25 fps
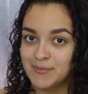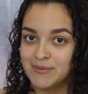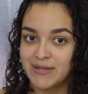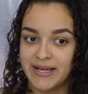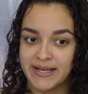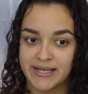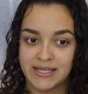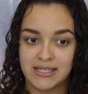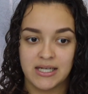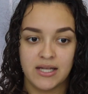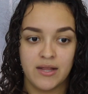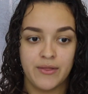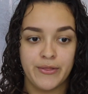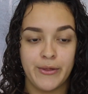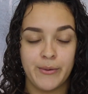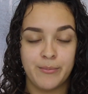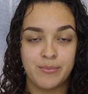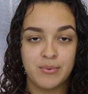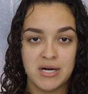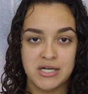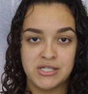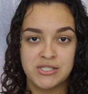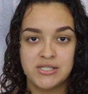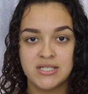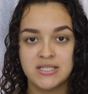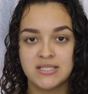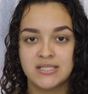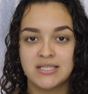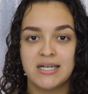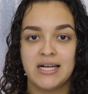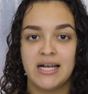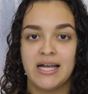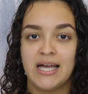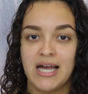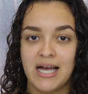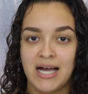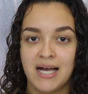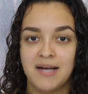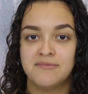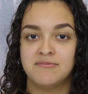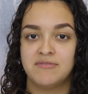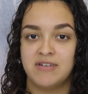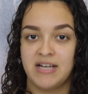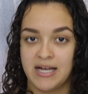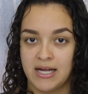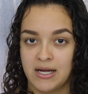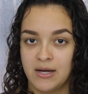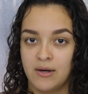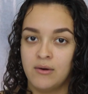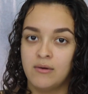Like, the brushes that I have
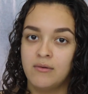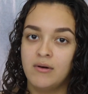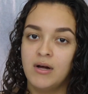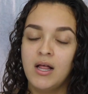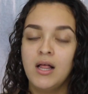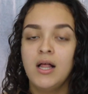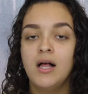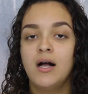now